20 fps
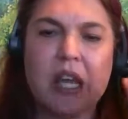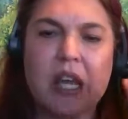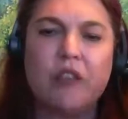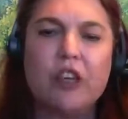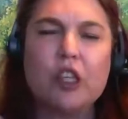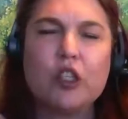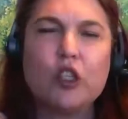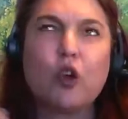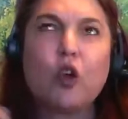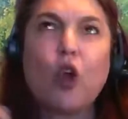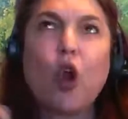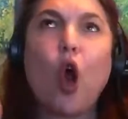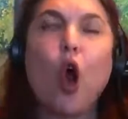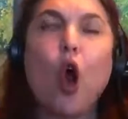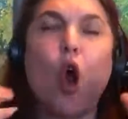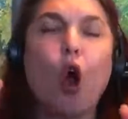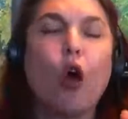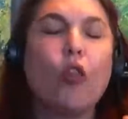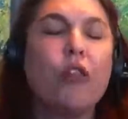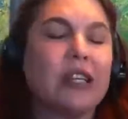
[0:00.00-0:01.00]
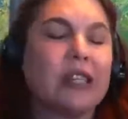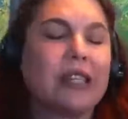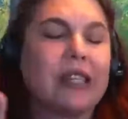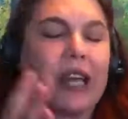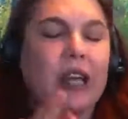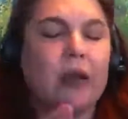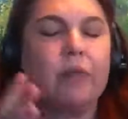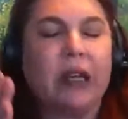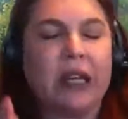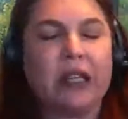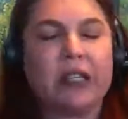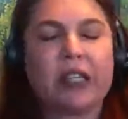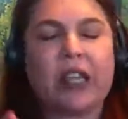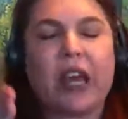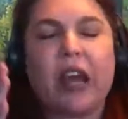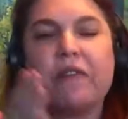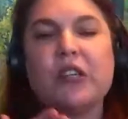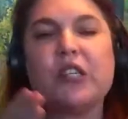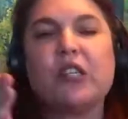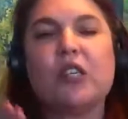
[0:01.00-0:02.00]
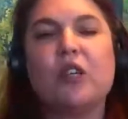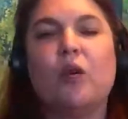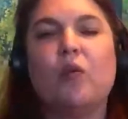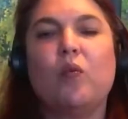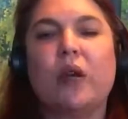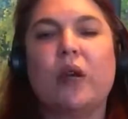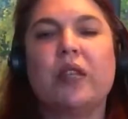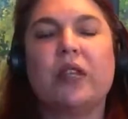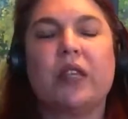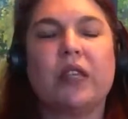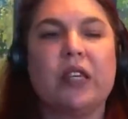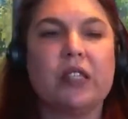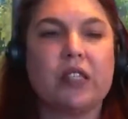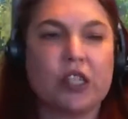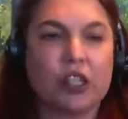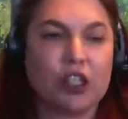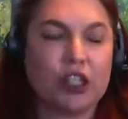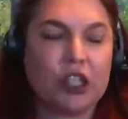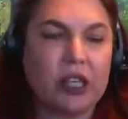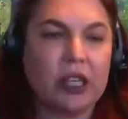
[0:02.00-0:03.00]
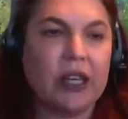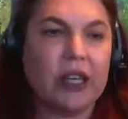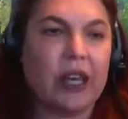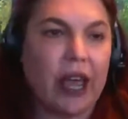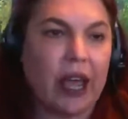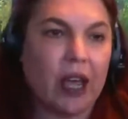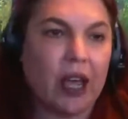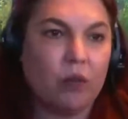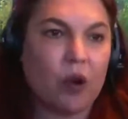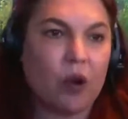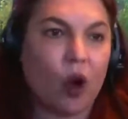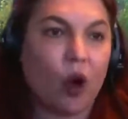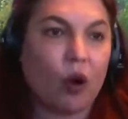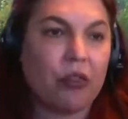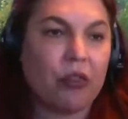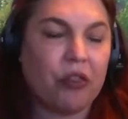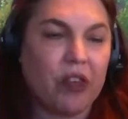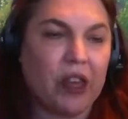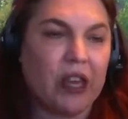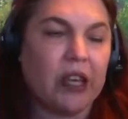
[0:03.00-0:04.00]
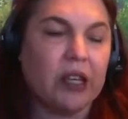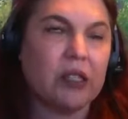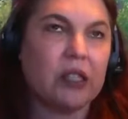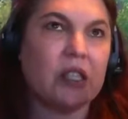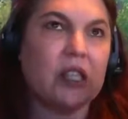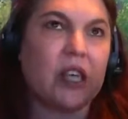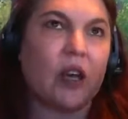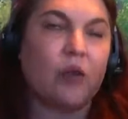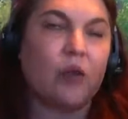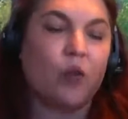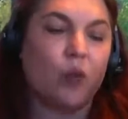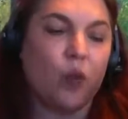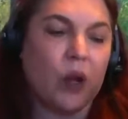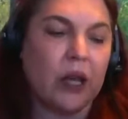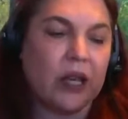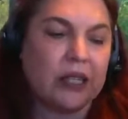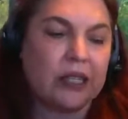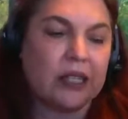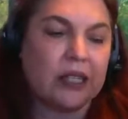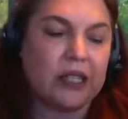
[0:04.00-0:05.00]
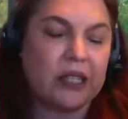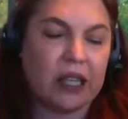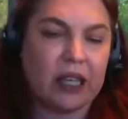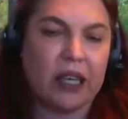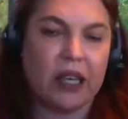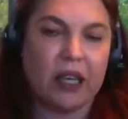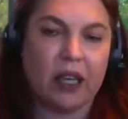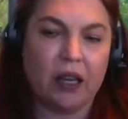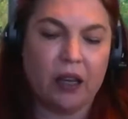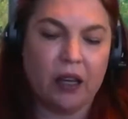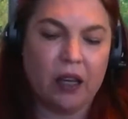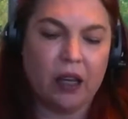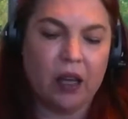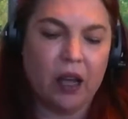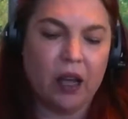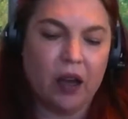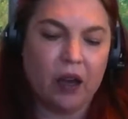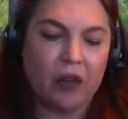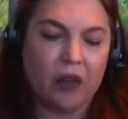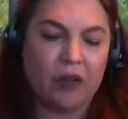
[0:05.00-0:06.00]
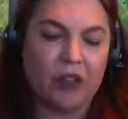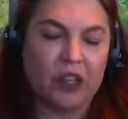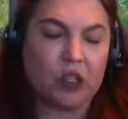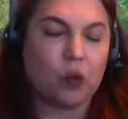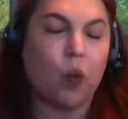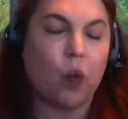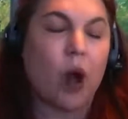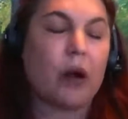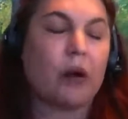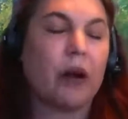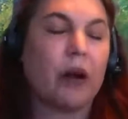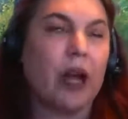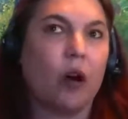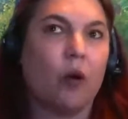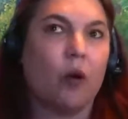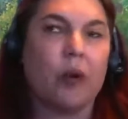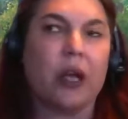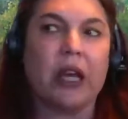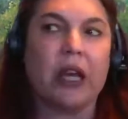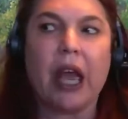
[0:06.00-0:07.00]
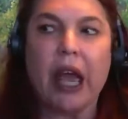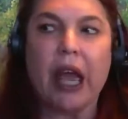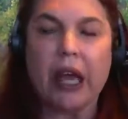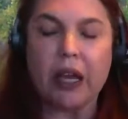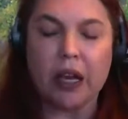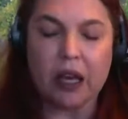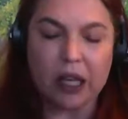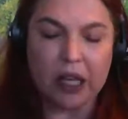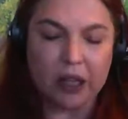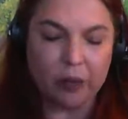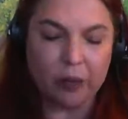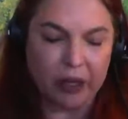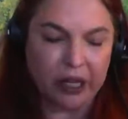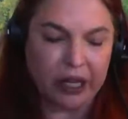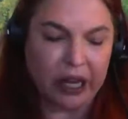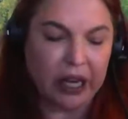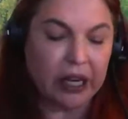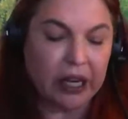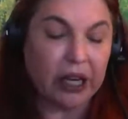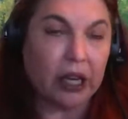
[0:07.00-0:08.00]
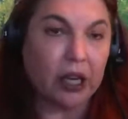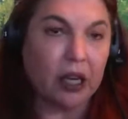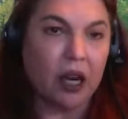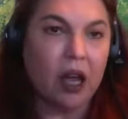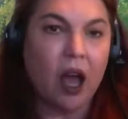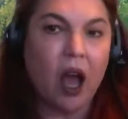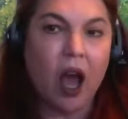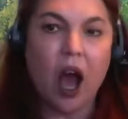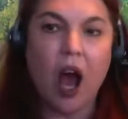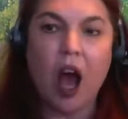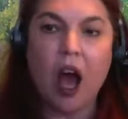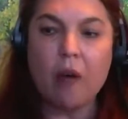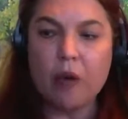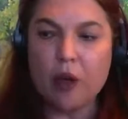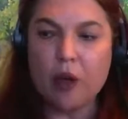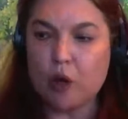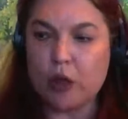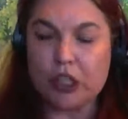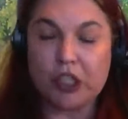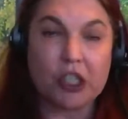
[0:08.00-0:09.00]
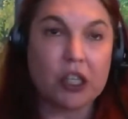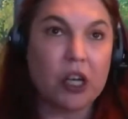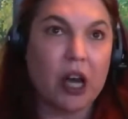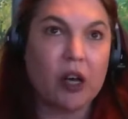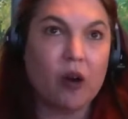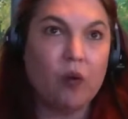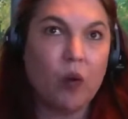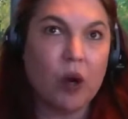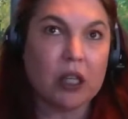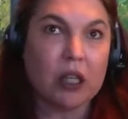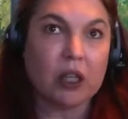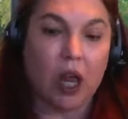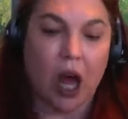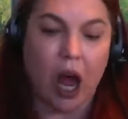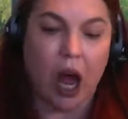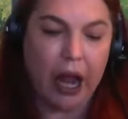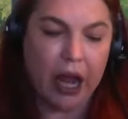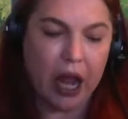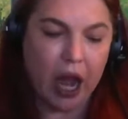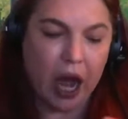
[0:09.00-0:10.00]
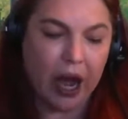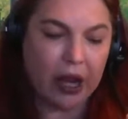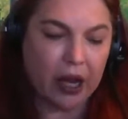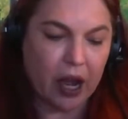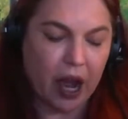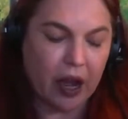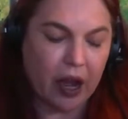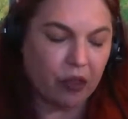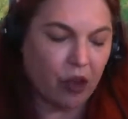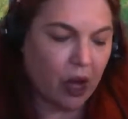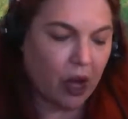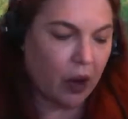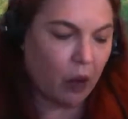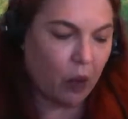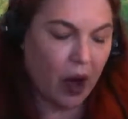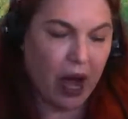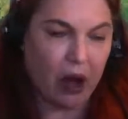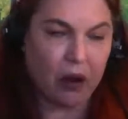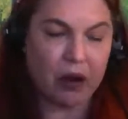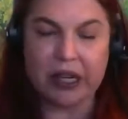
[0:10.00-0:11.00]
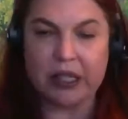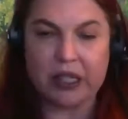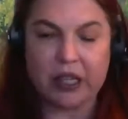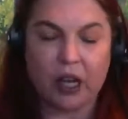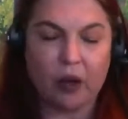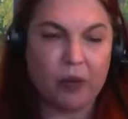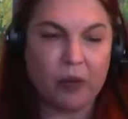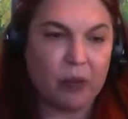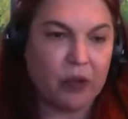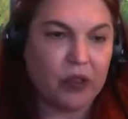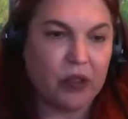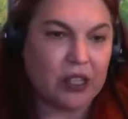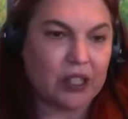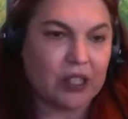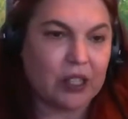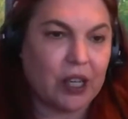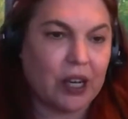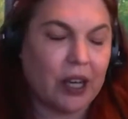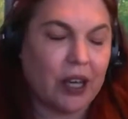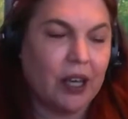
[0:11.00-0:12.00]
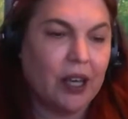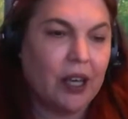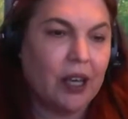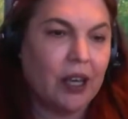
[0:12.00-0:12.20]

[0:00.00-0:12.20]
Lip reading: These are all things, diabetes, every single one of the things that she named are things that we see this water helping. And in the beginning, I'm a Christian. I don't want to lie. I thought, well, how can I tell people that it's going to